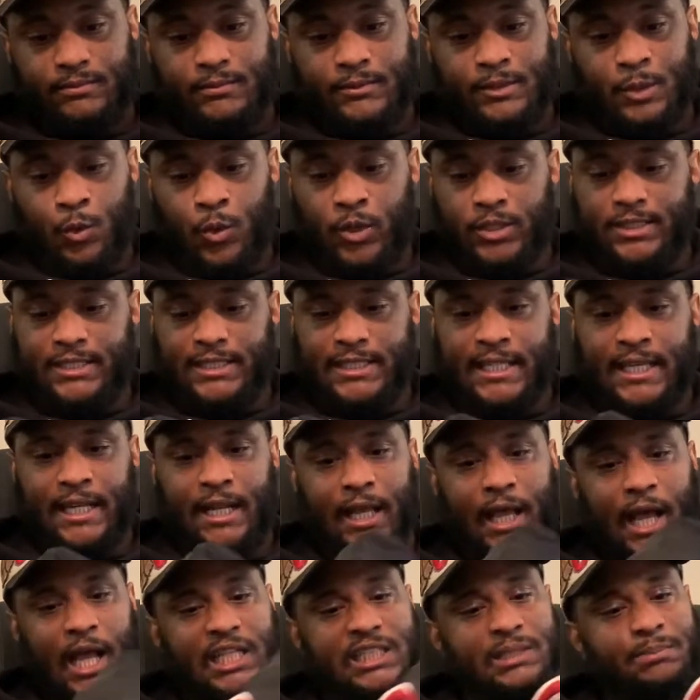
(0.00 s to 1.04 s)
Once again, I
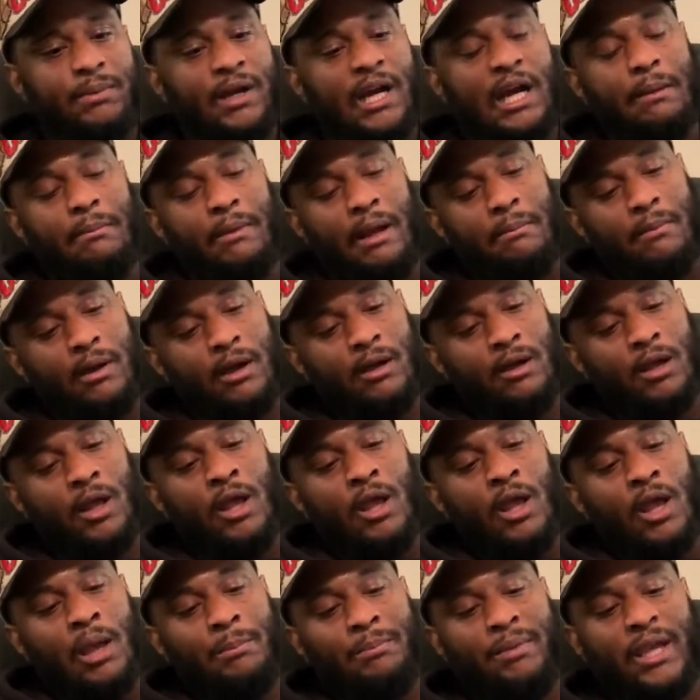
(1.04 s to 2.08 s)
got inspired by my
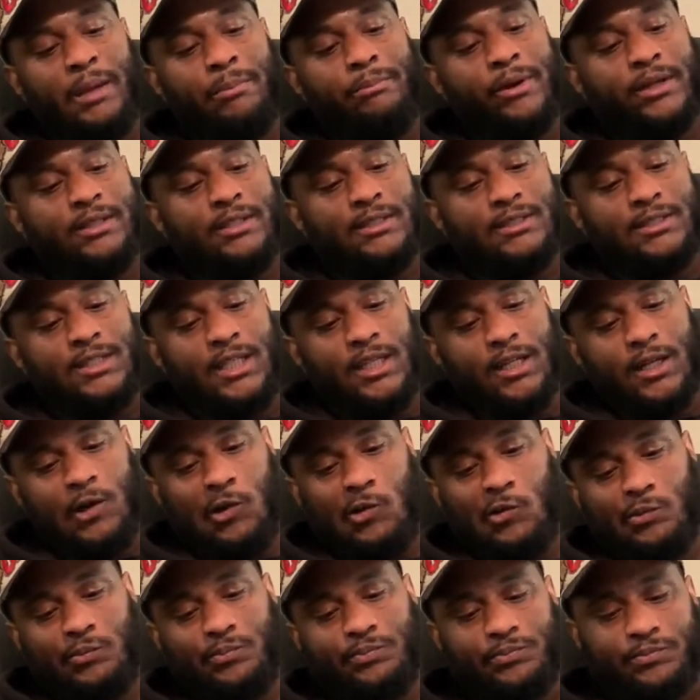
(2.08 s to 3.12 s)
big brother,
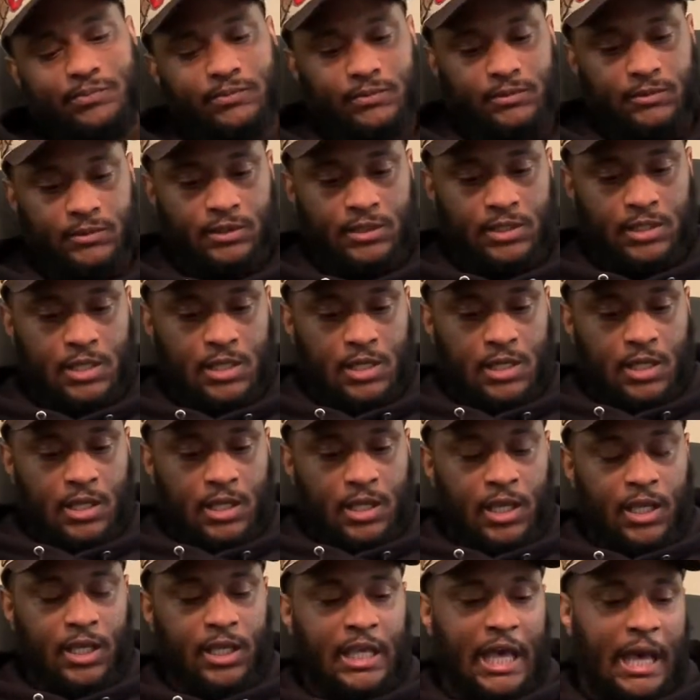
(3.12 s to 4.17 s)
Tito.
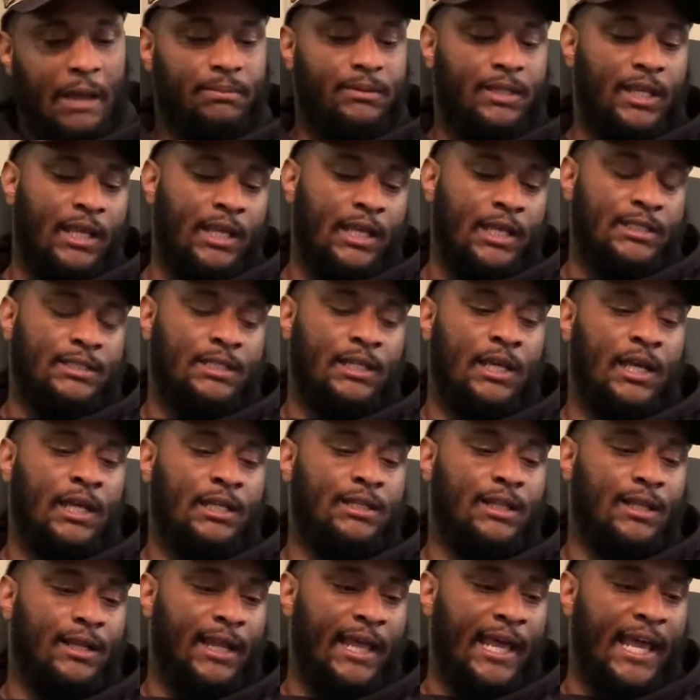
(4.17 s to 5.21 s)
He copped these at
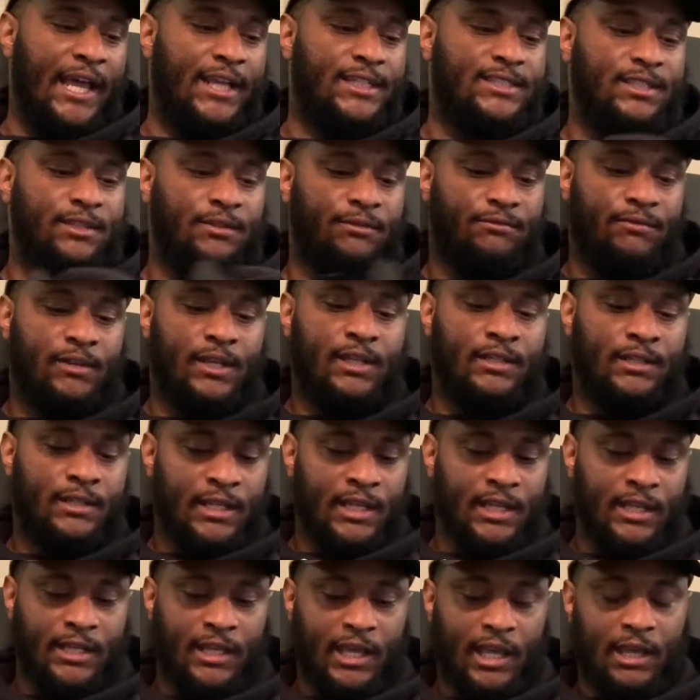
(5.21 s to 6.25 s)
the last event
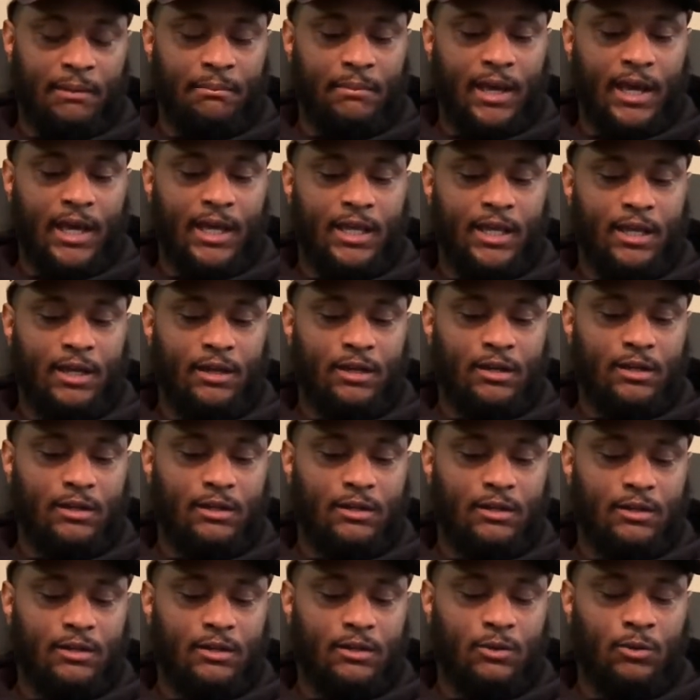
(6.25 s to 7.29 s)
he came out here.
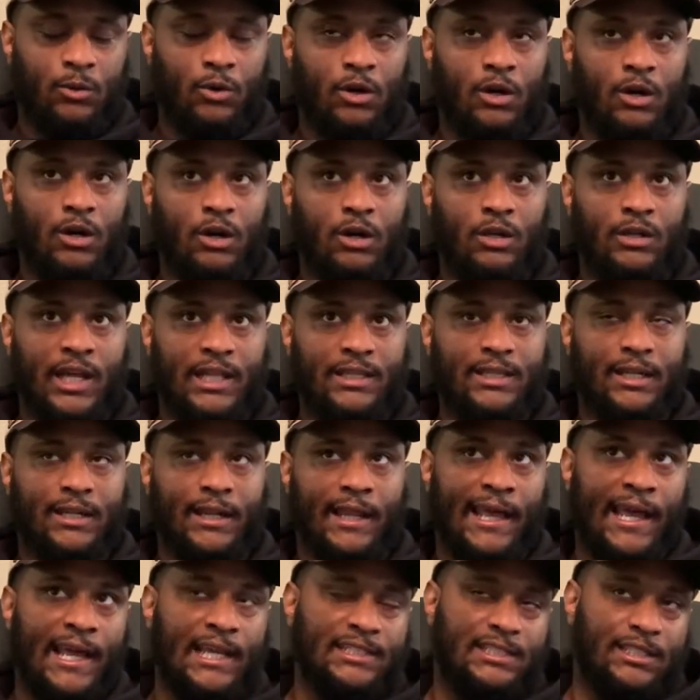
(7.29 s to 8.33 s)
Well, not the
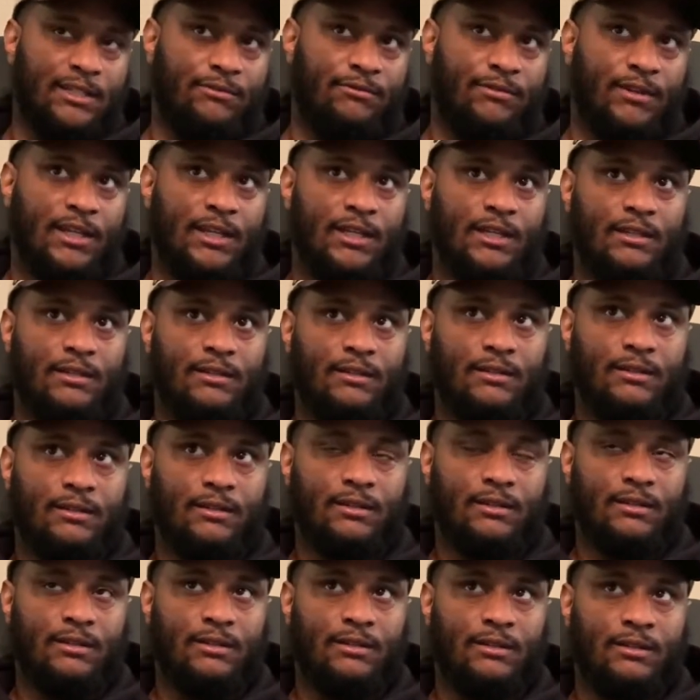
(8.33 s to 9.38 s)
last event.
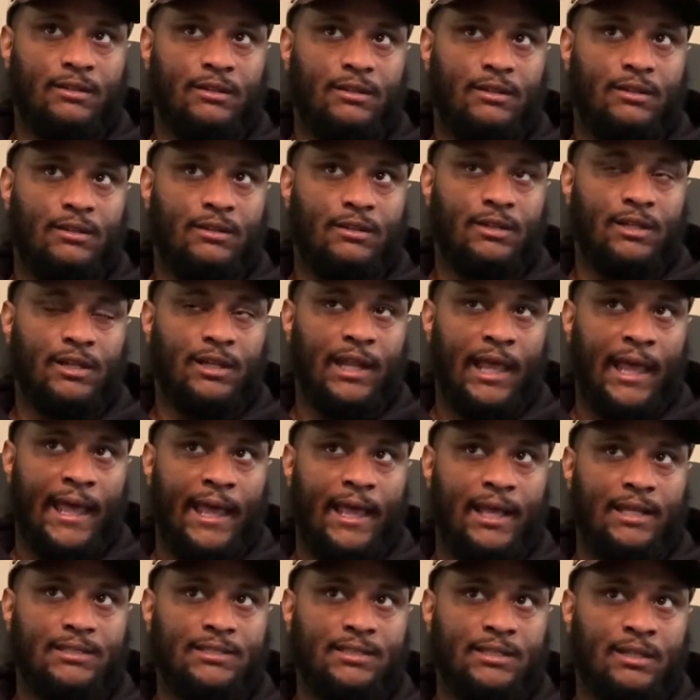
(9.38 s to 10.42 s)
The
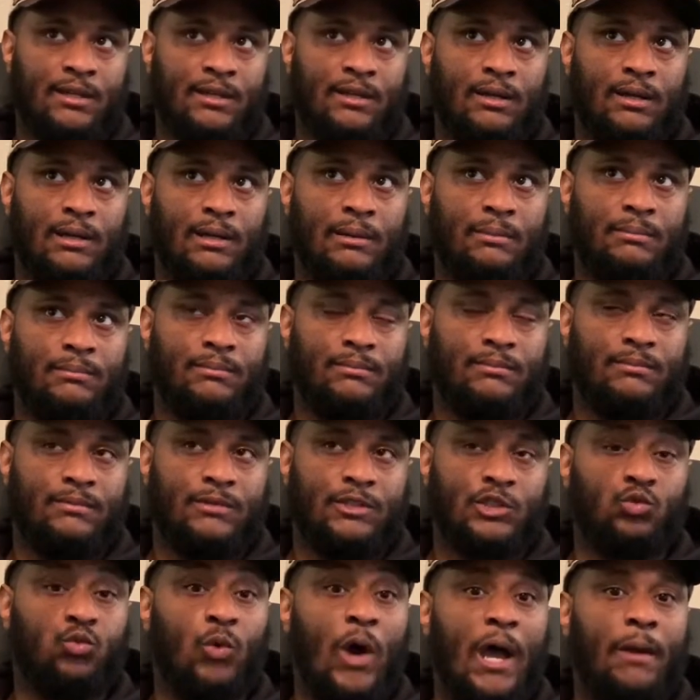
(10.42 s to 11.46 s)
last
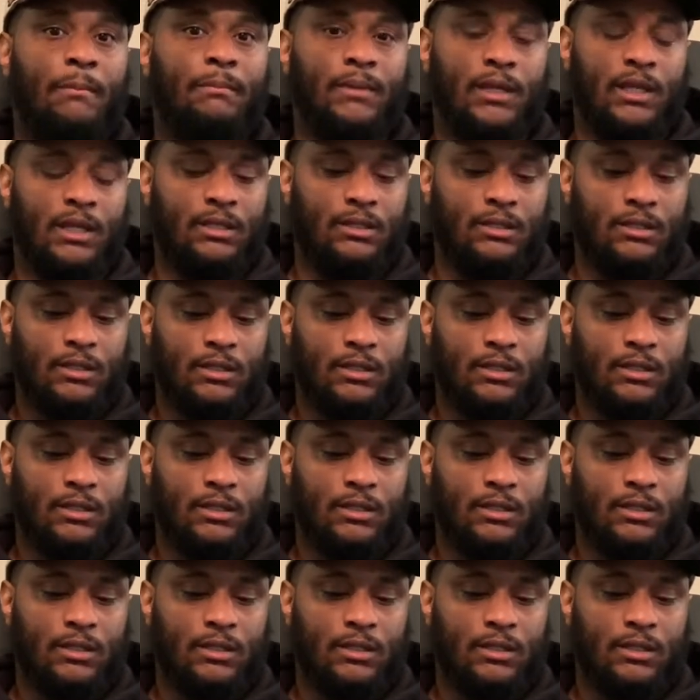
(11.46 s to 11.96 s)
swap meet.